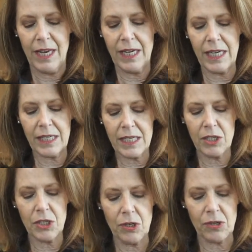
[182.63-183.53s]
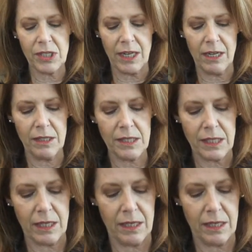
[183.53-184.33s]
It gets into your cells, and